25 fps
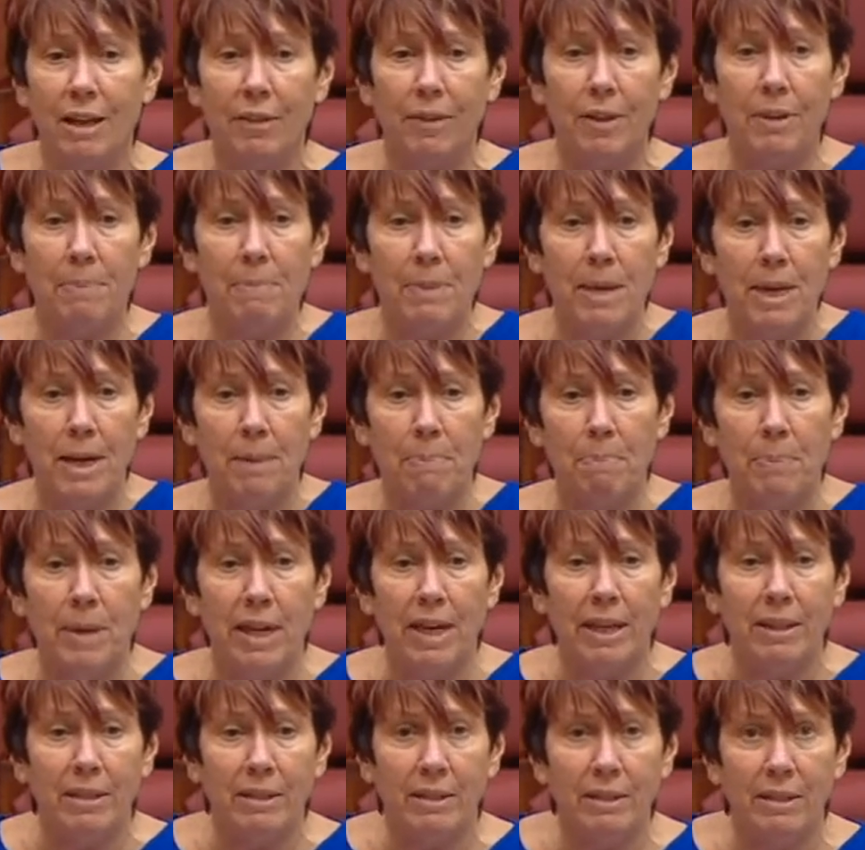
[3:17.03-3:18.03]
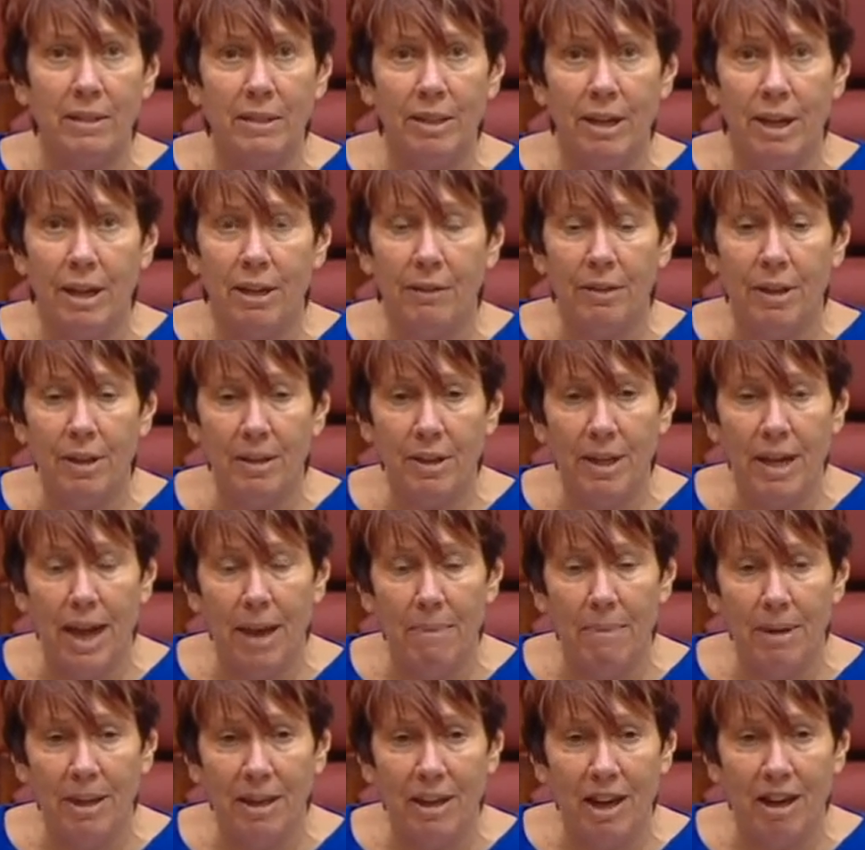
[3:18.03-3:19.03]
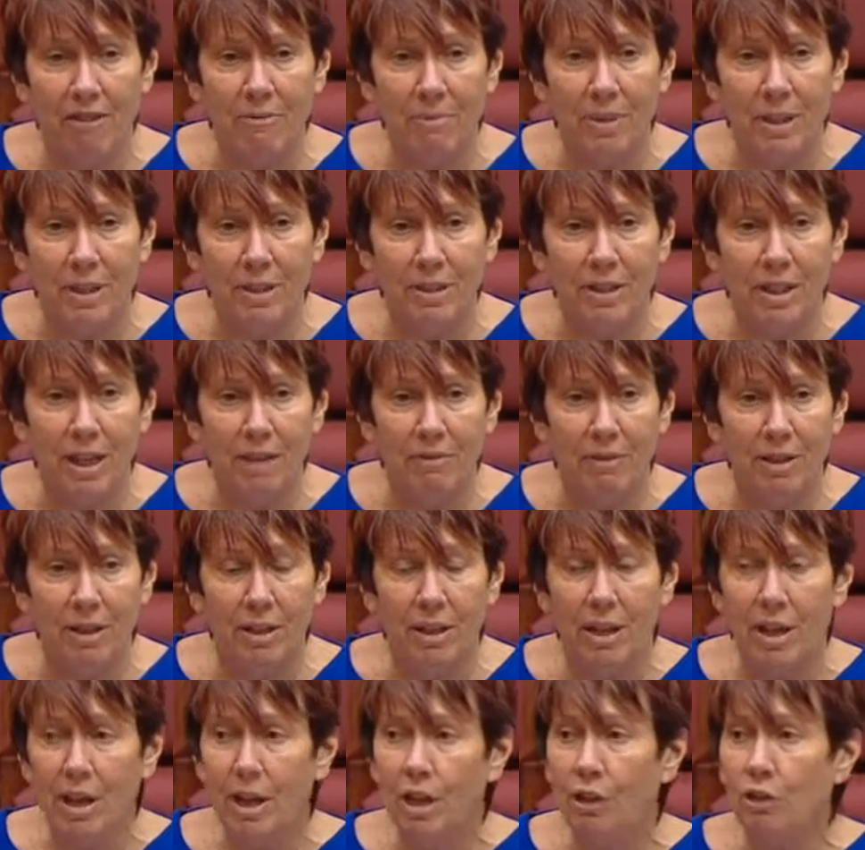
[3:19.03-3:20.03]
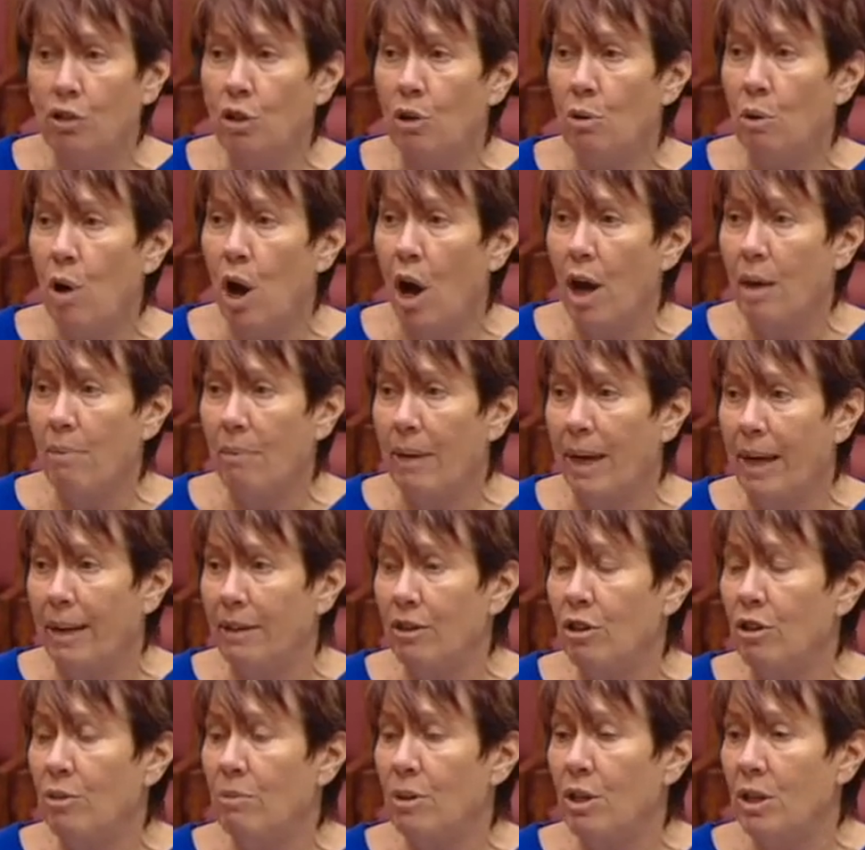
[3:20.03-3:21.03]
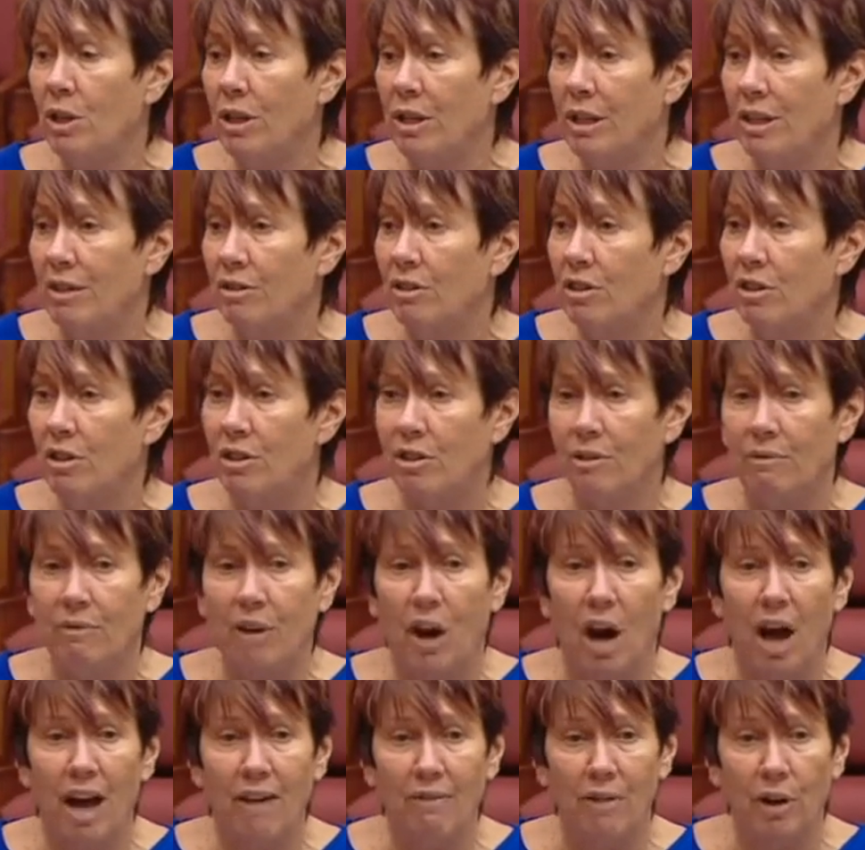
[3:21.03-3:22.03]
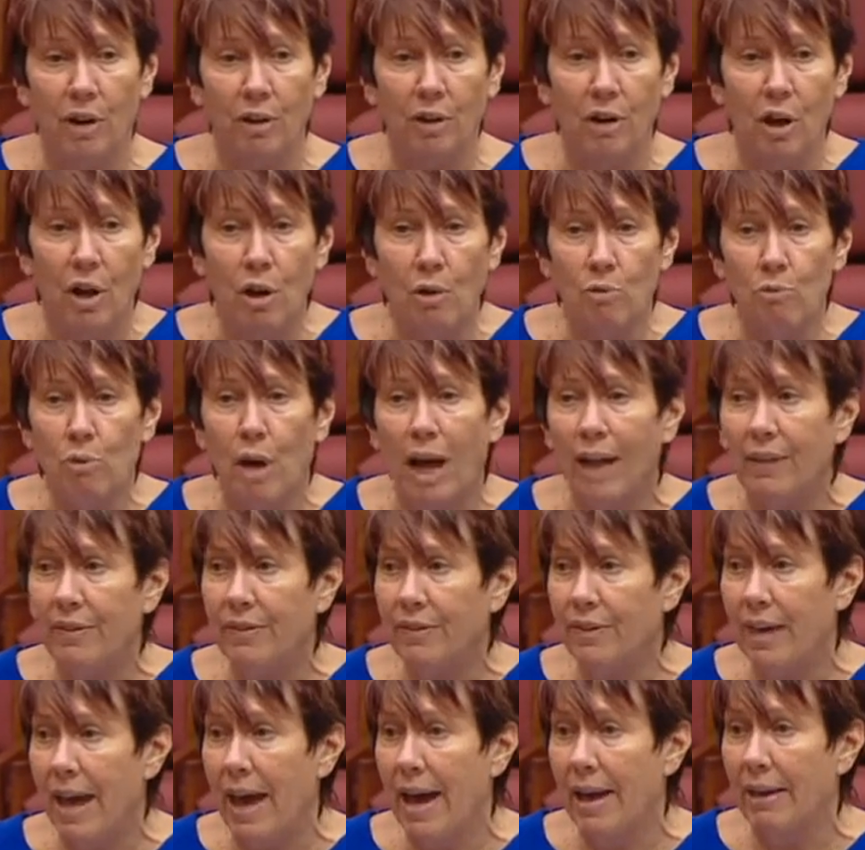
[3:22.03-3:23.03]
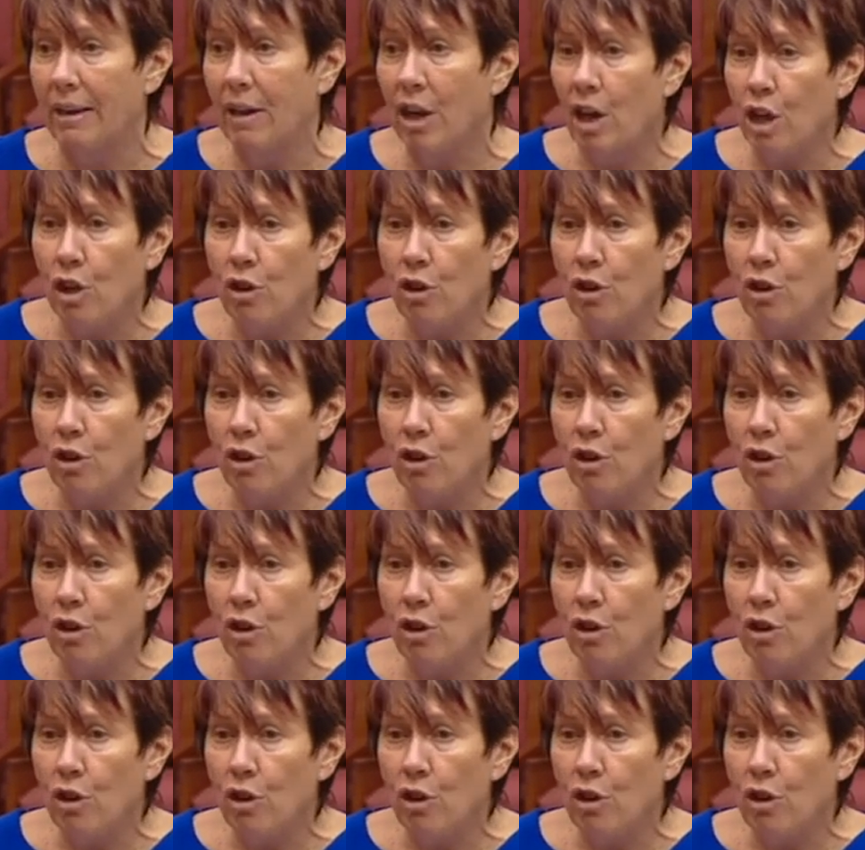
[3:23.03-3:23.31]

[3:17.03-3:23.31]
the mere pittance that the Abbott government has given to homeland communities to survive on, runs out.